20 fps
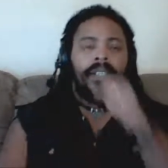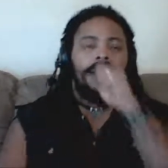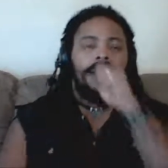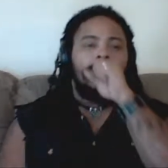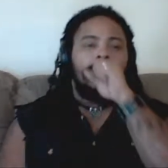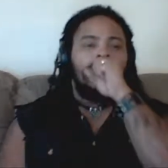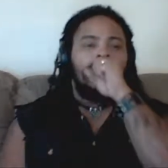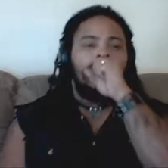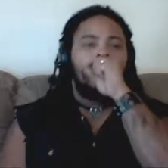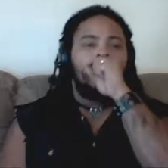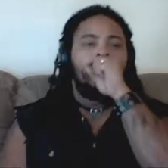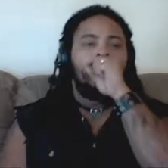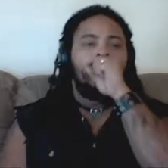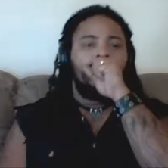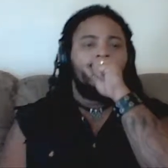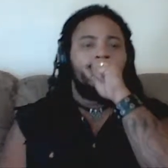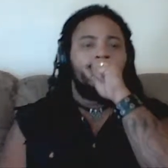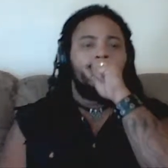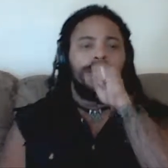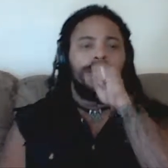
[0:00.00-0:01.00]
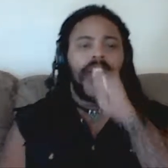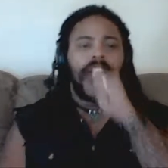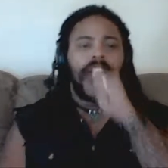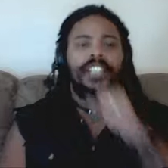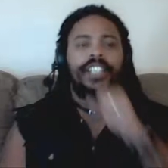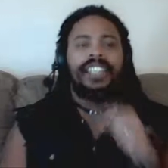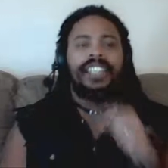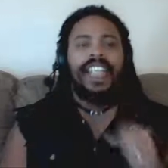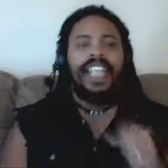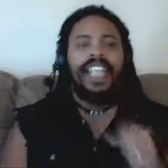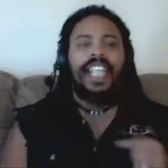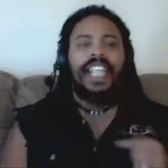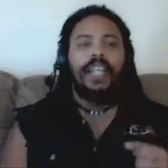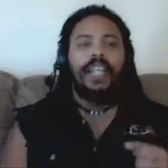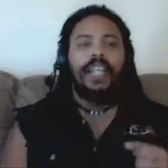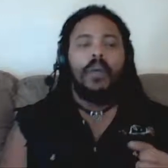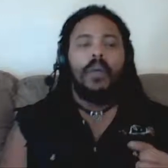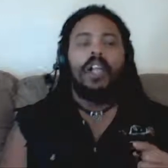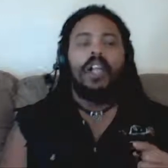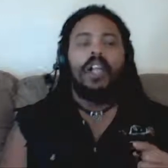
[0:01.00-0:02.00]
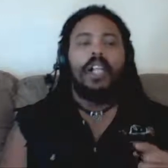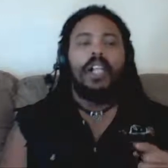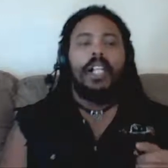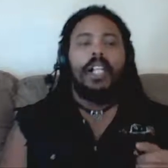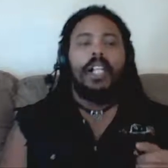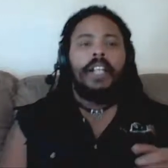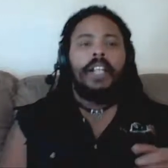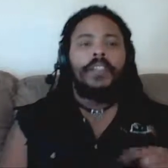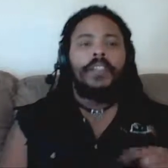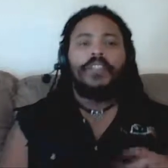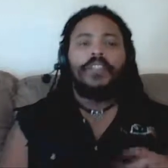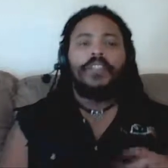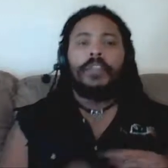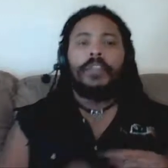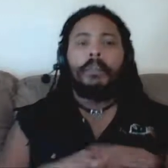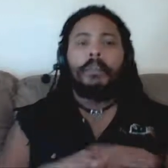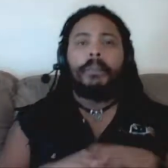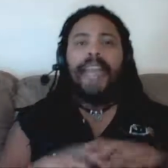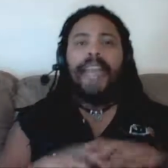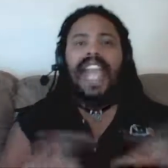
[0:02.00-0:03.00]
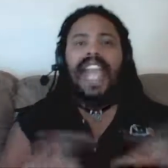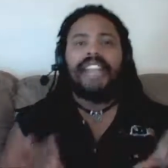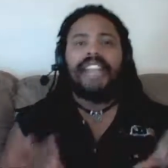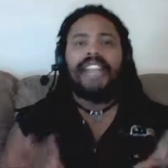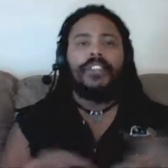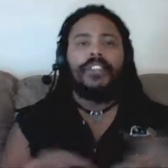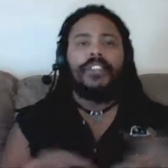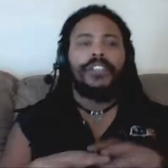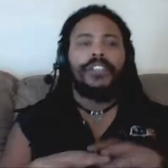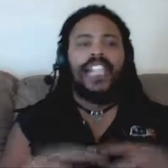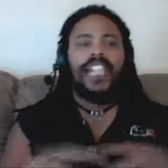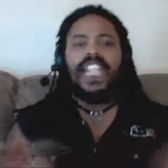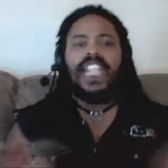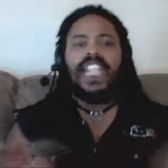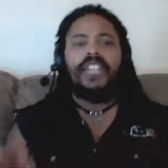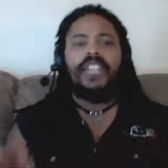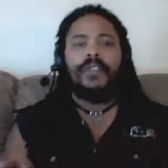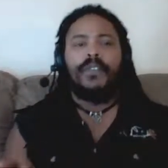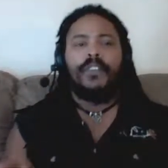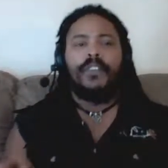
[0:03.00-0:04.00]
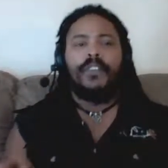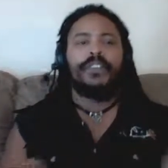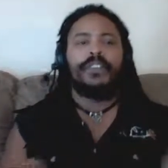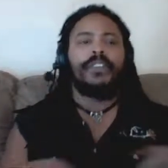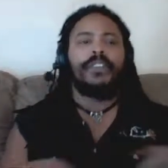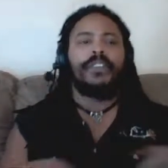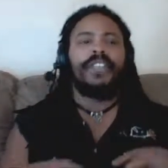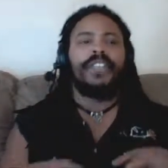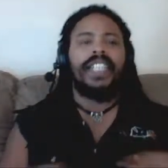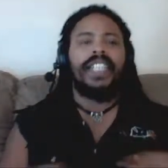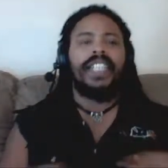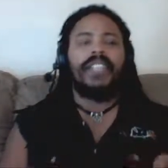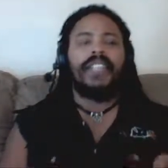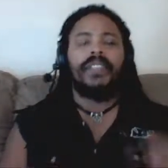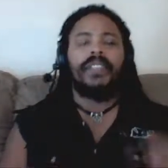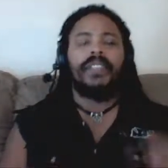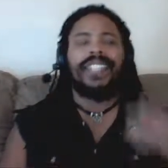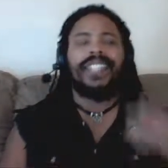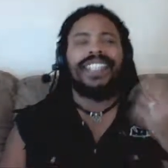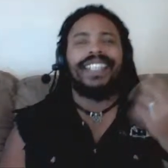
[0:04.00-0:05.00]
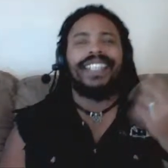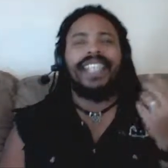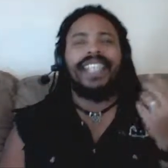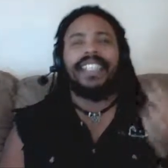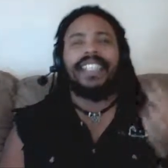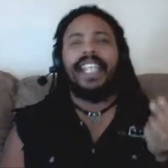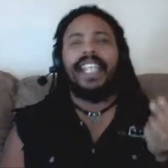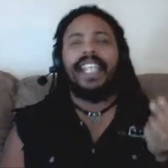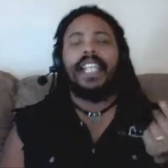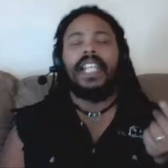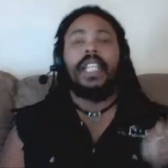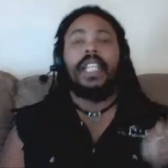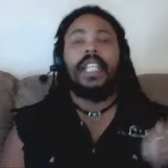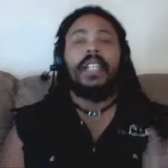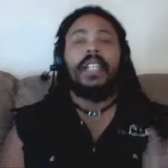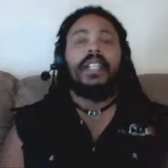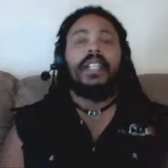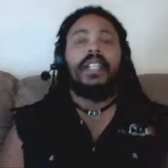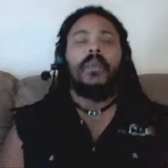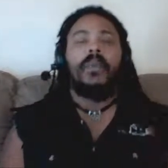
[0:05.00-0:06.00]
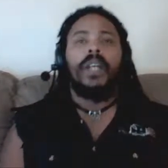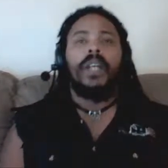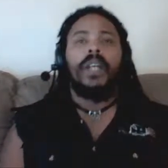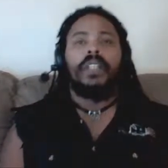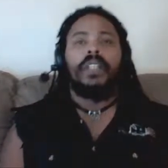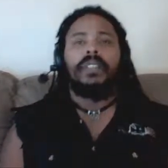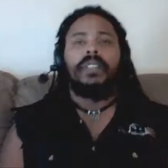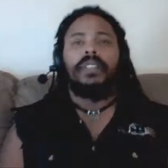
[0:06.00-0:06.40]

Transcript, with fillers: Because saying, well, those are bad, those are evil, those are of the devil, that's like saying, well,